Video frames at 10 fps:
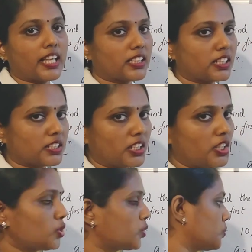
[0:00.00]

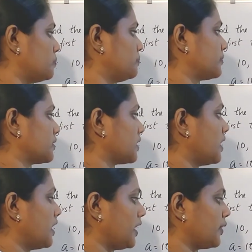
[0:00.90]
32.
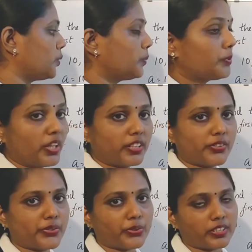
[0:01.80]
I hope you
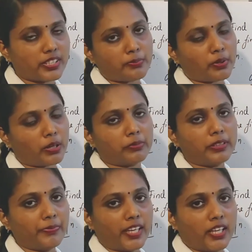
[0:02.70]
understood this
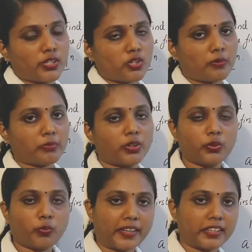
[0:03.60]
problem. So, I am going to
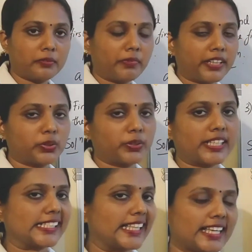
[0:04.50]
wind up my
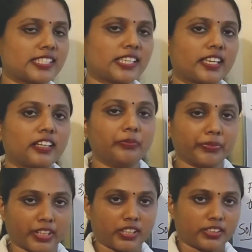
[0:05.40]
today's class here.
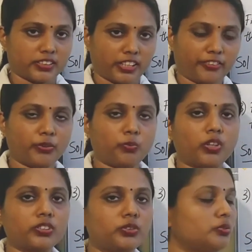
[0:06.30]
See, if you
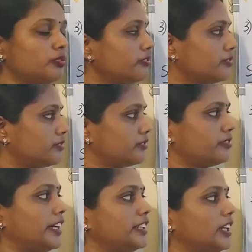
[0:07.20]
want to
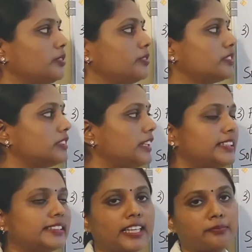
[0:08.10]
find out these
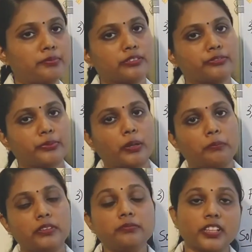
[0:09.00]
types of
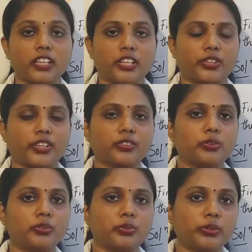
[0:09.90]
problem, you can
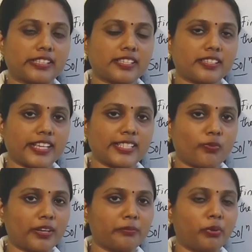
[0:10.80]
go to exercise
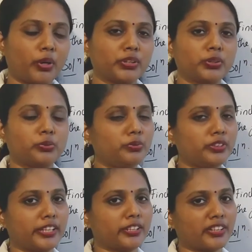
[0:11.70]
1.2.
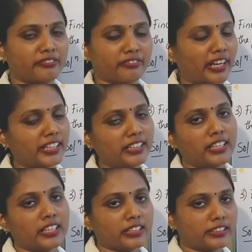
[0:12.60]
There you can find
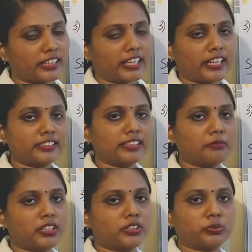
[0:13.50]
there are
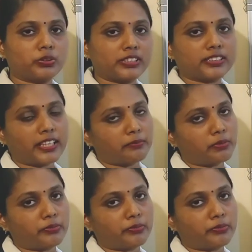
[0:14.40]
similar to this type of